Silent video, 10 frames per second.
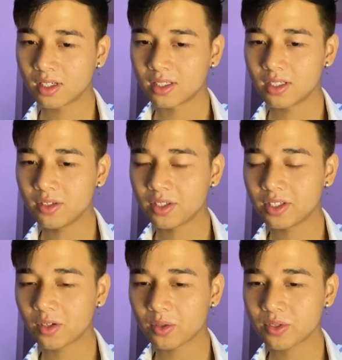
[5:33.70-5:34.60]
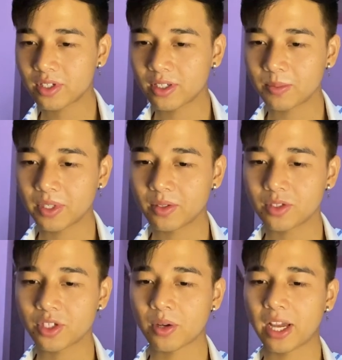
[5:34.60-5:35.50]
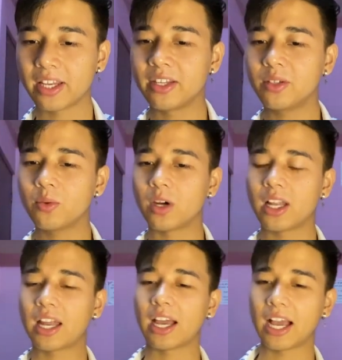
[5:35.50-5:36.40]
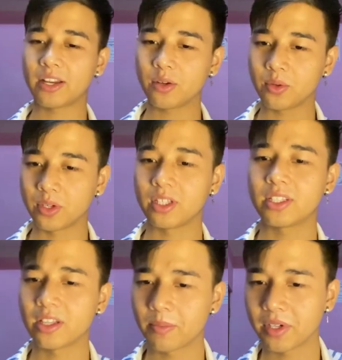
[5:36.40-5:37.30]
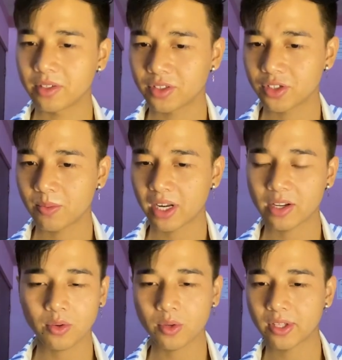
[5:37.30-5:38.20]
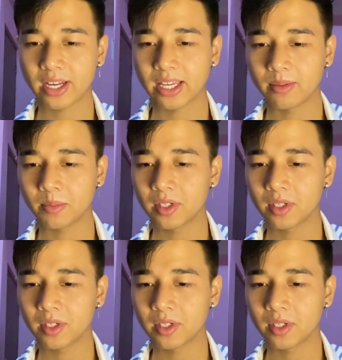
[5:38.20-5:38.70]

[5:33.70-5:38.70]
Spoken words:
Didn't know he also did a BL show. I know he did a BL show, but I don't know the name.